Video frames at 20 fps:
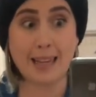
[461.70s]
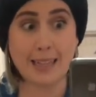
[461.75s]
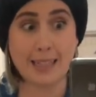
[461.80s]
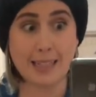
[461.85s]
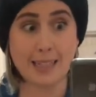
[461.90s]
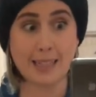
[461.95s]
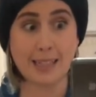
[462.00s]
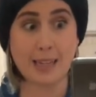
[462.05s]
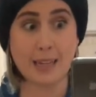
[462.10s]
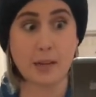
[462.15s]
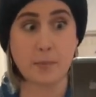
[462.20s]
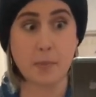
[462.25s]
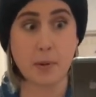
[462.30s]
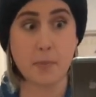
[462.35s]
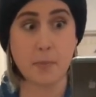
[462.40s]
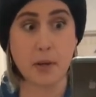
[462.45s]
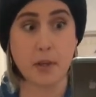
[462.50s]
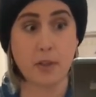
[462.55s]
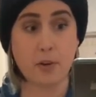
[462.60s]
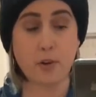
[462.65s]
I said, I'm a
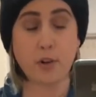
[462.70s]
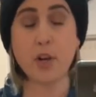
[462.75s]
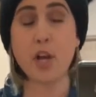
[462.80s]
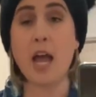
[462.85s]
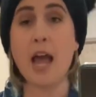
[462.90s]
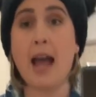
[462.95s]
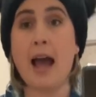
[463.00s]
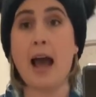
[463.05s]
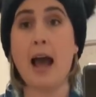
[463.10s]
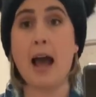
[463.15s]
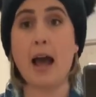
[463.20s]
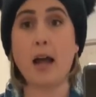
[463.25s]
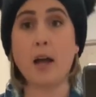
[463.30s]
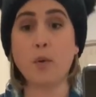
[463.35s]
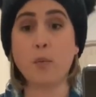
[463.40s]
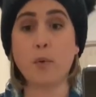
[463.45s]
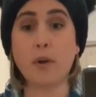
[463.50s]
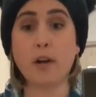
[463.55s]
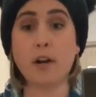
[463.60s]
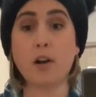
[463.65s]
mother. I
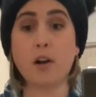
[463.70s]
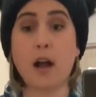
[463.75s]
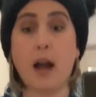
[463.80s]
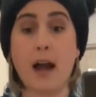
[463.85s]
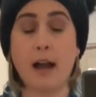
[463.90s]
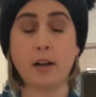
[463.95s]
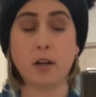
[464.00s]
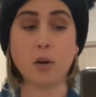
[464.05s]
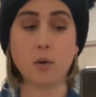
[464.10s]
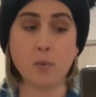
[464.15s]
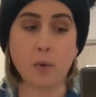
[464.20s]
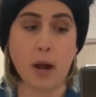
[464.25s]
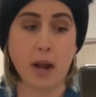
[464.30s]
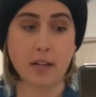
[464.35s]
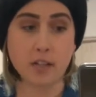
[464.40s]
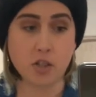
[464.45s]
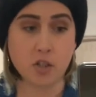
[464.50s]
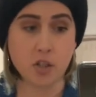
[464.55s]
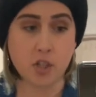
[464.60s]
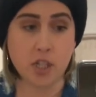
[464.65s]
wear higher
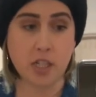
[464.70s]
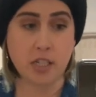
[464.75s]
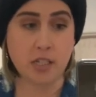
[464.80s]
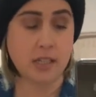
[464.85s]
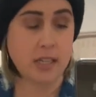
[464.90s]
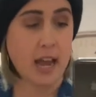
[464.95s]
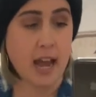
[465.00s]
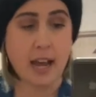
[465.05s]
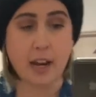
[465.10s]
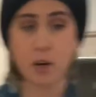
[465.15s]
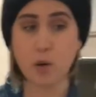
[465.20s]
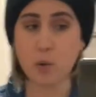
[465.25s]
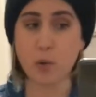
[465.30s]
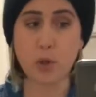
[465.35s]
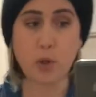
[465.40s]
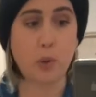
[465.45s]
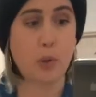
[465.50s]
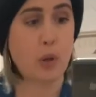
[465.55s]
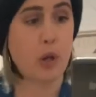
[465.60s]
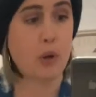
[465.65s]
rise jeans. I don't
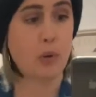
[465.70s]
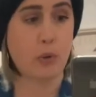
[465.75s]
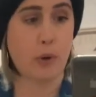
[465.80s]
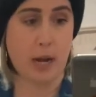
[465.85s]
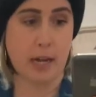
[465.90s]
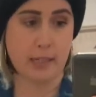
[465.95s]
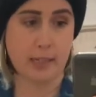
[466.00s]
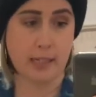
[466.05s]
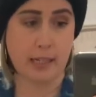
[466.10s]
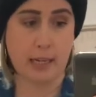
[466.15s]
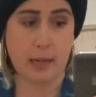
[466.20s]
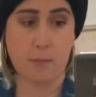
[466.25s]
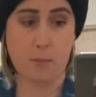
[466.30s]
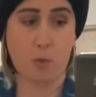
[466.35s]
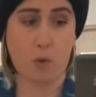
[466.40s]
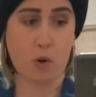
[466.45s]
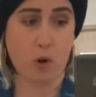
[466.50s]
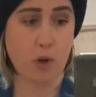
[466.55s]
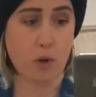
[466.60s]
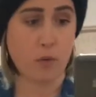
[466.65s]
do low rise
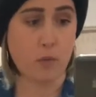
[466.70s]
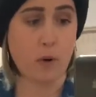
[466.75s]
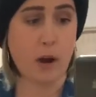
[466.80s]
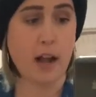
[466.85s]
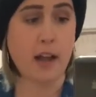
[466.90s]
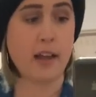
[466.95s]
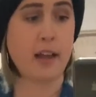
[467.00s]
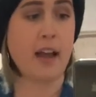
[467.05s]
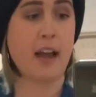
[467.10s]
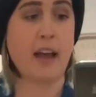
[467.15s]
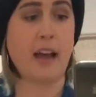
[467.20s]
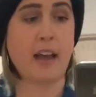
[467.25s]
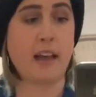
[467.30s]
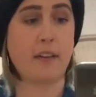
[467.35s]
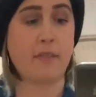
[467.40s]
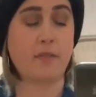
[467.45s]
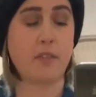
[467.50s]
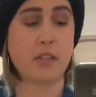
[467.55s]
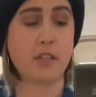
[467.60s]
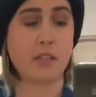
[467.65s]
anymore, right? I
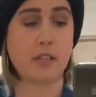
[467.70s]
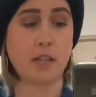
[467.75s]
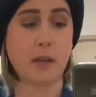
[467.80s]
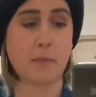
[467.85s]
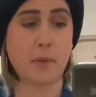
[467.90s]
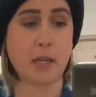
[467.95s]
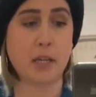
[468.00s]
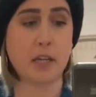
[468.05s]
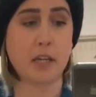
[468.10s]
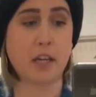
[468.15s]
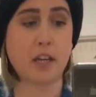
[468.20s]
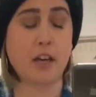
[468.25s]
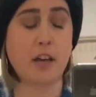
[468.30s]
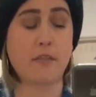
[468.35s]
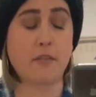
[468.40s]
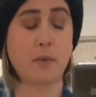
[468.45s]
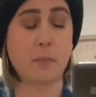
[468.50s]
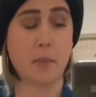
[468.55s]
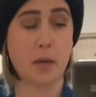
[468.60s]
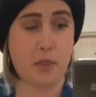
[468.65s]
have the stomach of
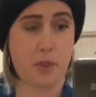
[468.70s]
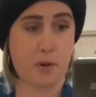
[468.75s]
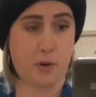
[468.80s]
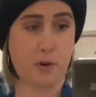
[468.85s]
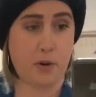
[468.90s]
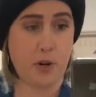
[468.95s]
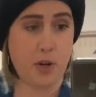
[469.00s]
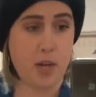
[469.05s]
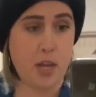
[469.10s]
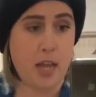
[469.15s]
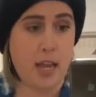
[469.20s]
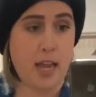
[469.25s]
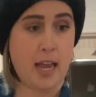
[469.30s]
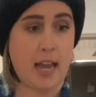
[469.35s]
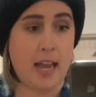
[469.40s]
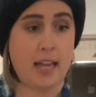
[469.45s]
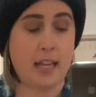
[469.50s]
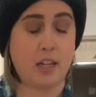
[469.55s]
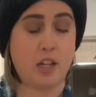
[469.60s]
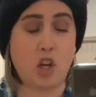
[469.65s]
a mother
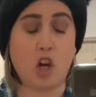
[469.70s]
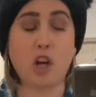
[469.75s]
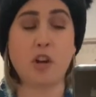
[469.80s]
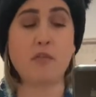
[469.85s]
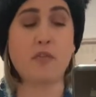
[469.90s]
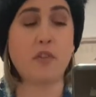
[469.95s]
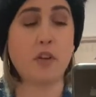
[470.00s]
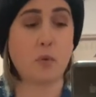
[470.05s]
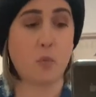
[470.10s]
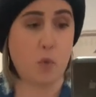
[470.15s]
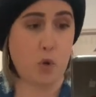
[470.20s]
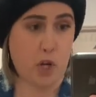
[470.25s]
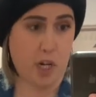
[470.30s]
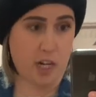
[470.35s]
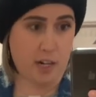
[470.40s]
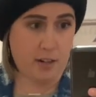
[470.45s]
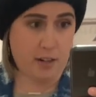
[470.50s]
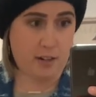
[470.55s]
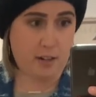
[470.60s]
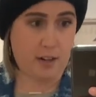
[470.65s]
and not a fit one.
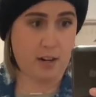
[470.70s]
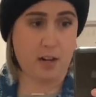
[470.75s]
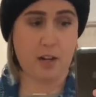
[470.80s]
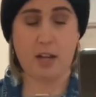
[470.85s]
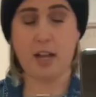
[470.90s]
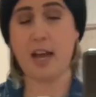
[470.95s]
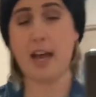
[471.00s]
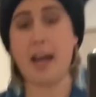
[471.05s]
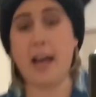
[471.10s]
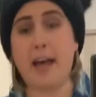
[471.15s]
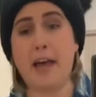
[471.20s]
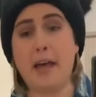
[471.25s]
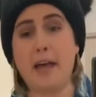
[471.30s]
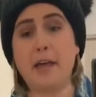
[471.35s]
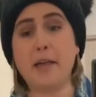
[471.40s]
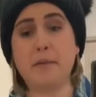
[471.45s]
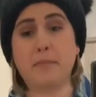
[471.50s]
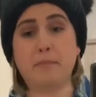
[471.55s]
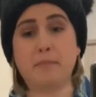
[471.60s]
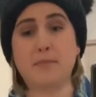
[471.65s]

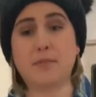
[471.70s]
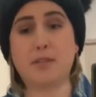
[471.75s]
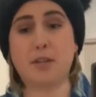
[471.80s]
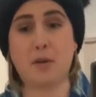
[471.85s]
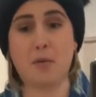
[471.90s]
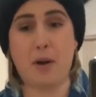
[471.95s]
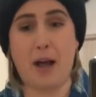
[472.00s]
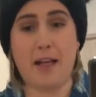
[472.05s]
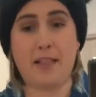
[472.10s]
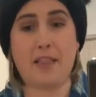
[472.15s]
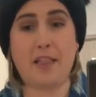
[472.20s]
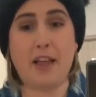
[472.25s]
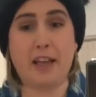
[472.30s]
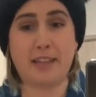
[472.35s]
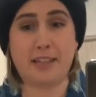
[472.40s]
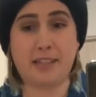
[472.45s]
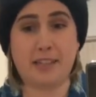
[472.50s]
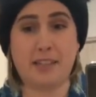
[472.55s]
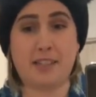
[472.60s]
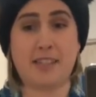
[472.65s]
So I
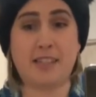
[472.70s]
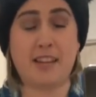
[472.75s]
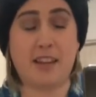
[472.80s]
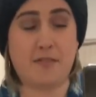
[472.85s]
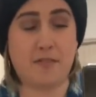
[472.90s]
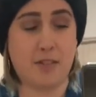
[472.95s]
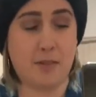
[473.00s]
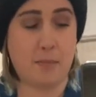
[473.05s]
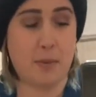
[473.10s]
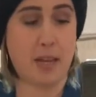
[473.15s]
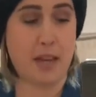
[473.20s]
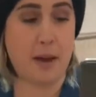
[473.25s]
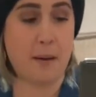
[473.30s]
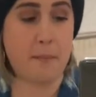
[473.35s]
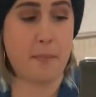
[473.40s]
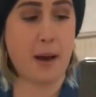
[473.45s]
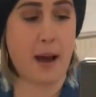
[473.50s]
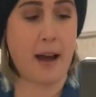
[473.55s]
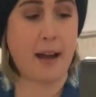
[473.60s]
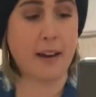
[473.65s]
like stuff to be
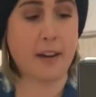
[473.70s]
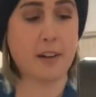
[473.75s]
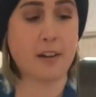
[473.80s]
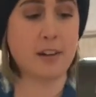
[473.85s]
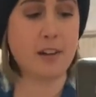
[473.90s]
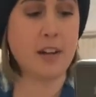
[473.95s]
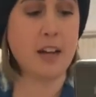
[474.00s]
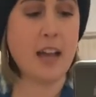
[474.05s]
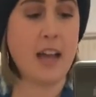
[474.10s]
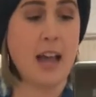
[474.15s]
up higher.